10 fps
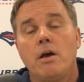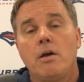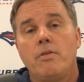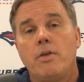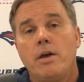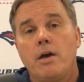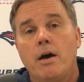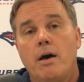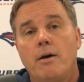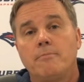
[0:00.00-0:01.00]

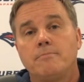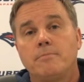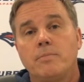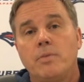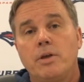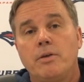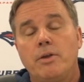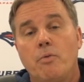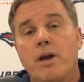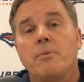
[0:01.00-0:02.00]
the
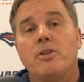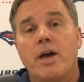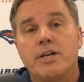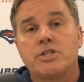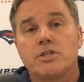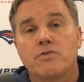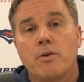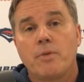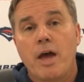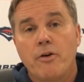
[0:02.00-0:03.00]
recommendations
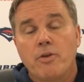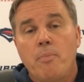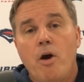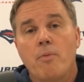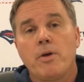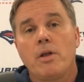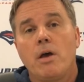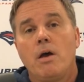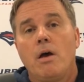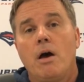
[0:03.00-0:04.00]
from the health department
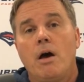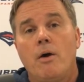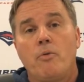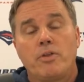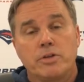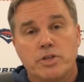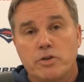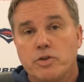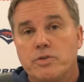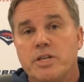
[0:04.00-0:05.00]
with the
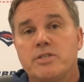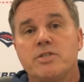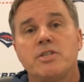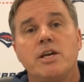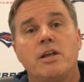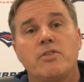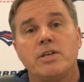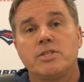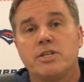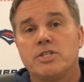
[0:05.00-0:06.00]
social distancing and
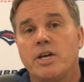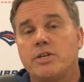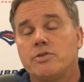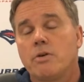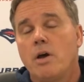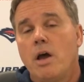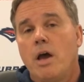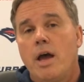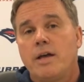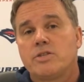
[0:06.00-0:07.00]
things of this nature.
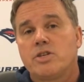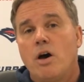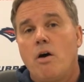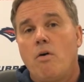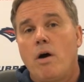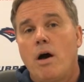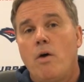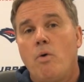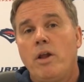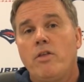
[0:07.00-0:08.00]
And so
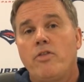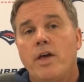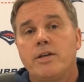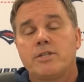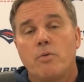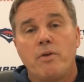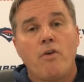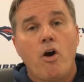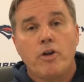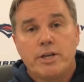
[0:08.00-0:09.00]
one of the things that we've
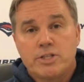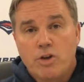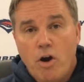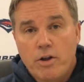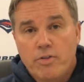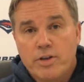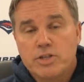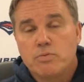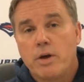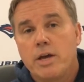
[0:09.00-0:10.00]
already started
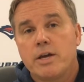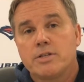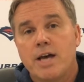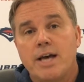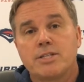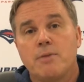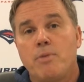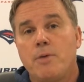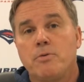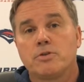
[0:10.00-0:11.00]
this week is asking
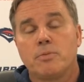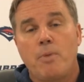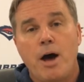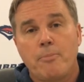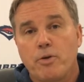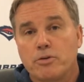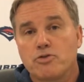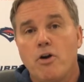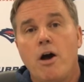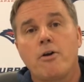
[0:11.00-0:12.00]
people to pop their
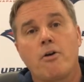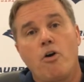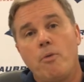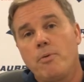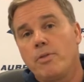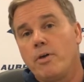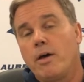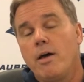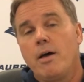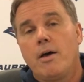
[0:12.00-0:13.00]
trunk or open
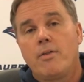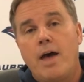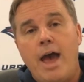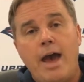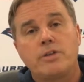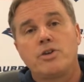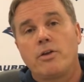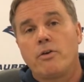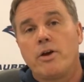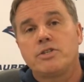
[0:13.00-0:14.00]
the hatch
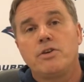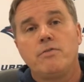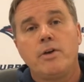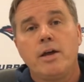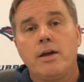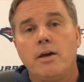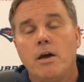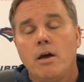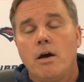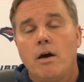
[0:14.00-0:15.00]
on their SUV
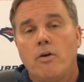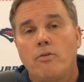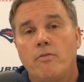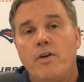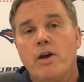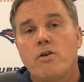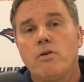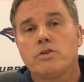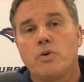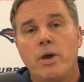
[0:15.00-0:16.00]
or their
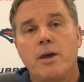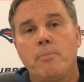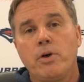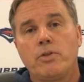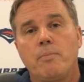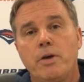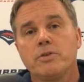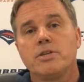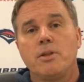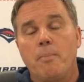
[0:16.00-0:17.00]
vehicle so we can put the
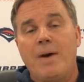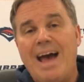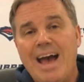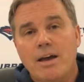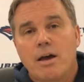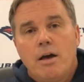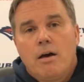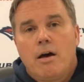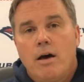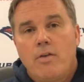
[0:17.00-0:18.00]
meals in the back.
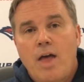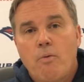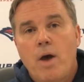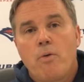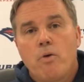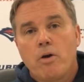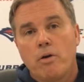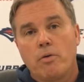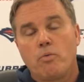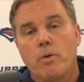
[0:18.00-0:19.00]
And that way
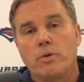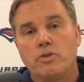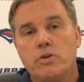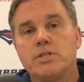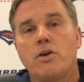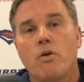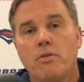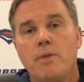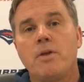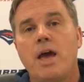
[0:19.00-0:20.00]
we're reducing or
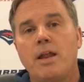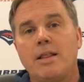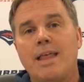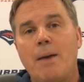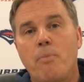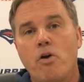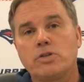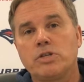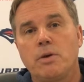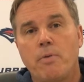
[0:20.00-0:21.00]
eliminating that
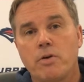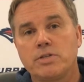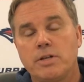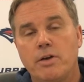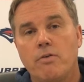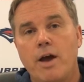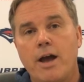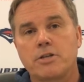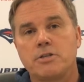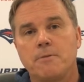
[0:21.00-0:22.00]
person-to-person
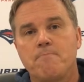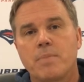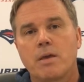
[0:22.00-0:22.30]
interaction.